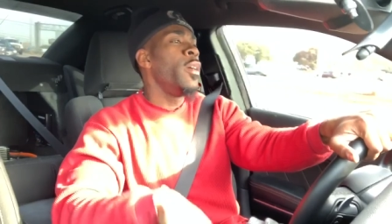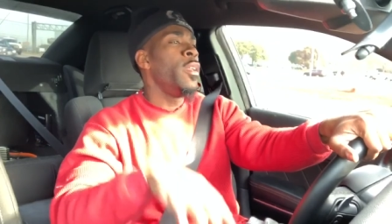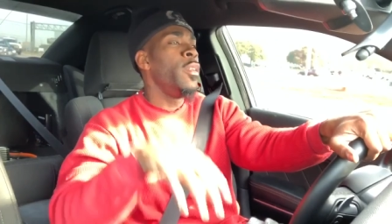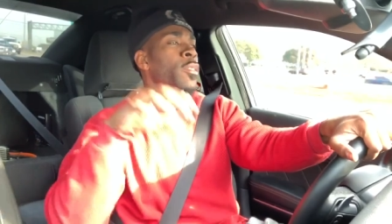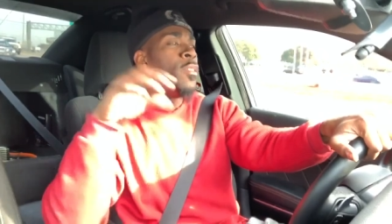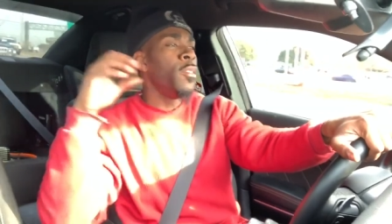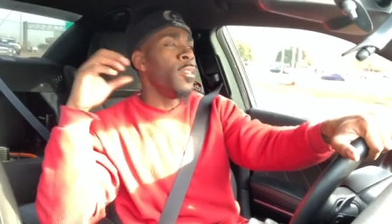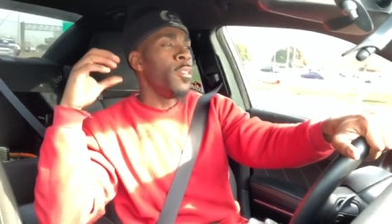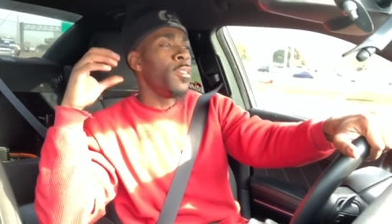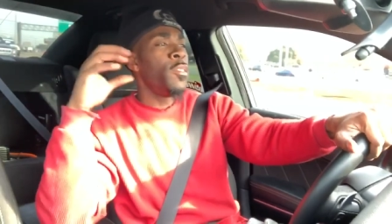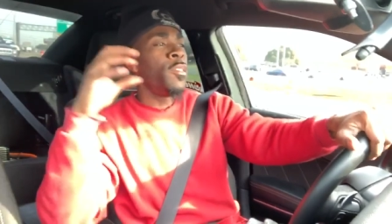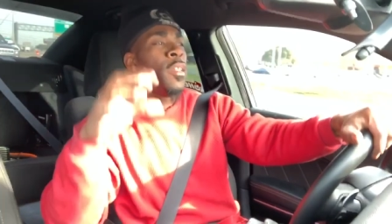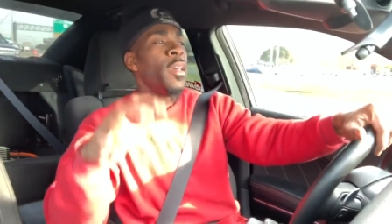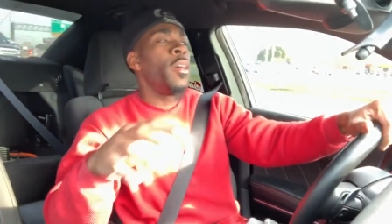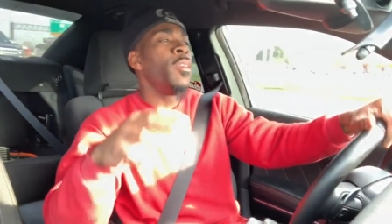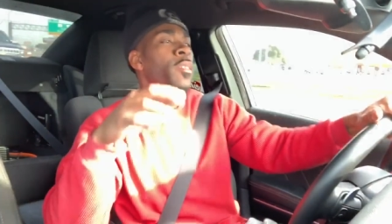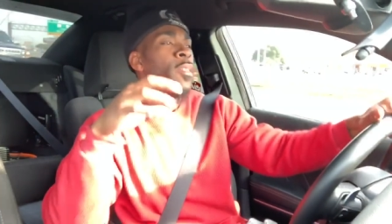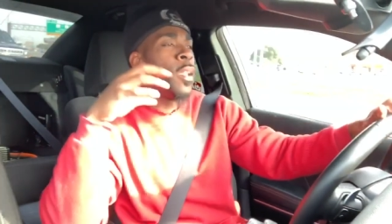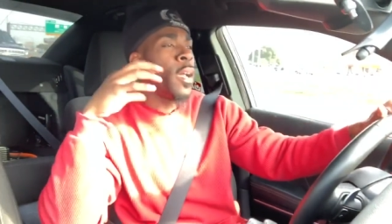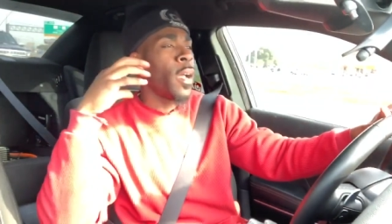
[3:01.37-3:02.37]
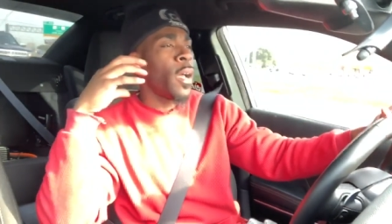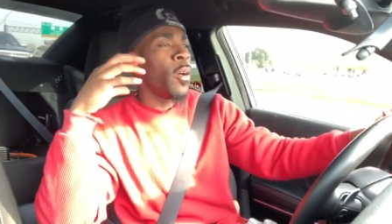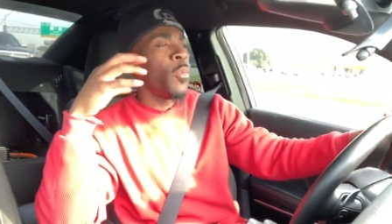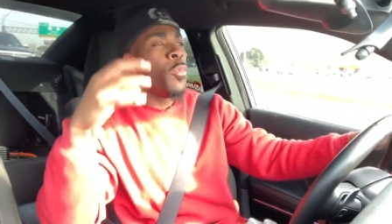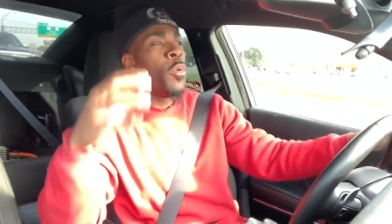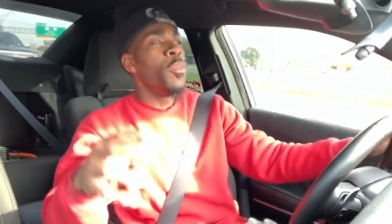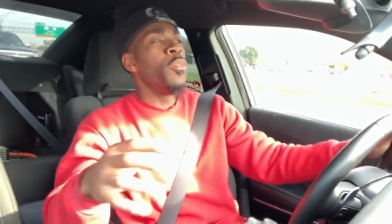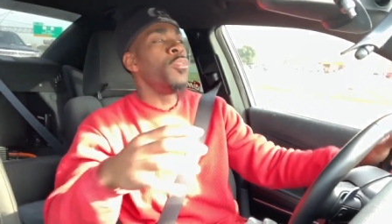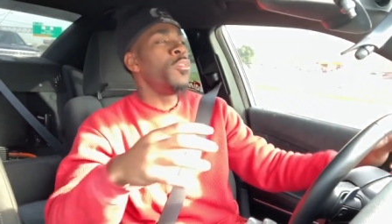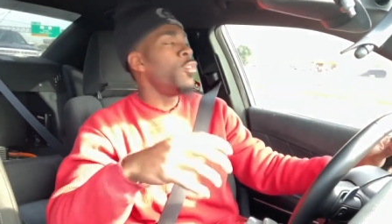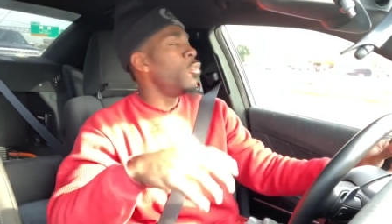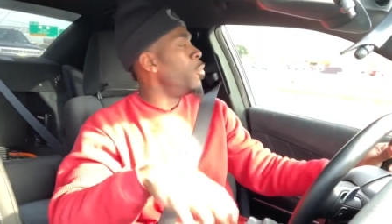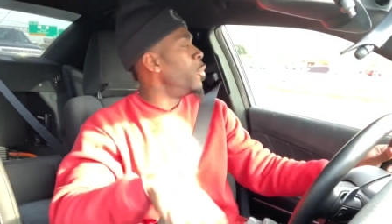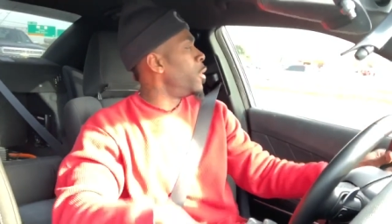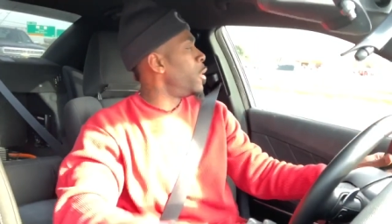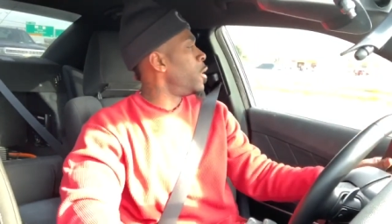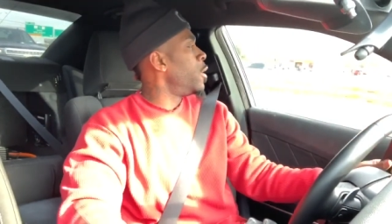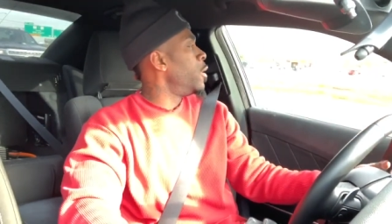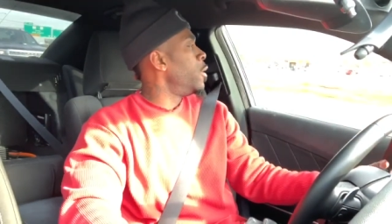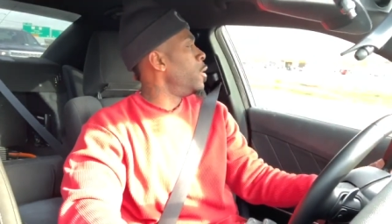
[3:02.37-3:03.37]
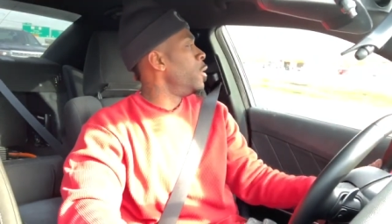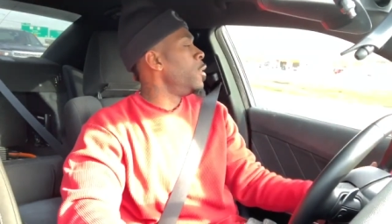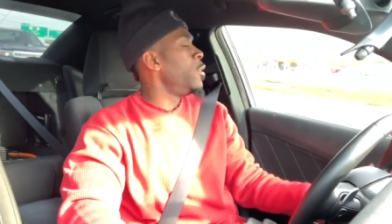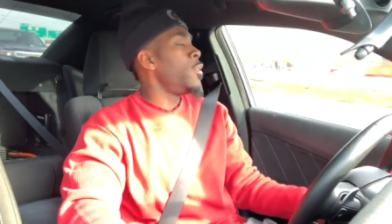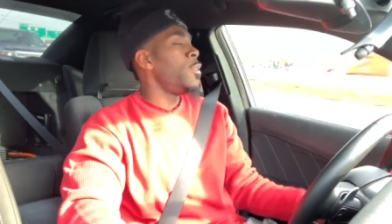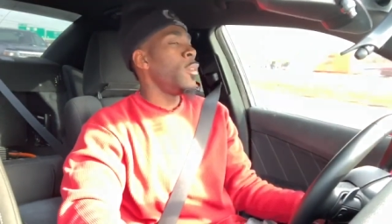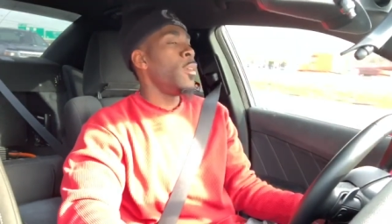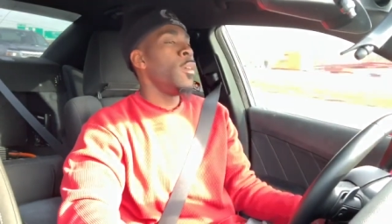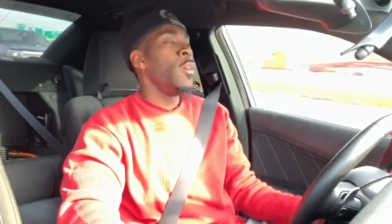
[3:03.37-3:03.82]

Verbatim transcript: and into the channel like I want to because